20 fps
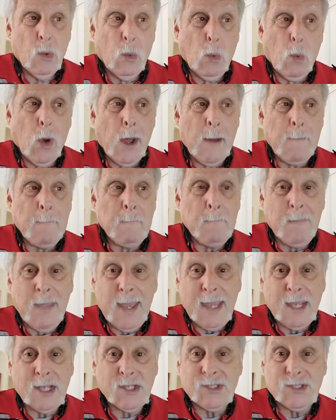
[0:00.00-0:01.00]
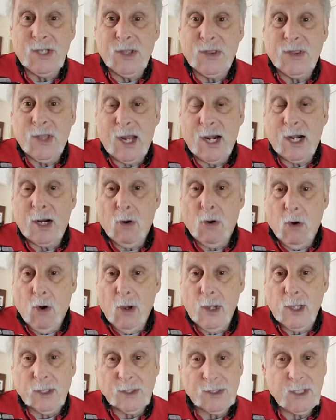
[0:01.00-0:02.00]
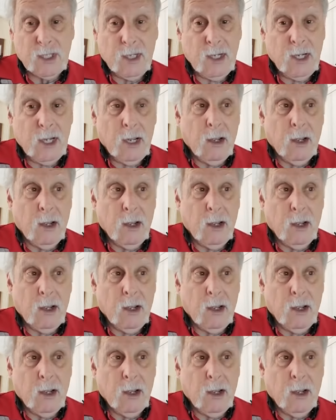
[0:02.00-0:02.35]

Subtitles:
what makes synthetic oils.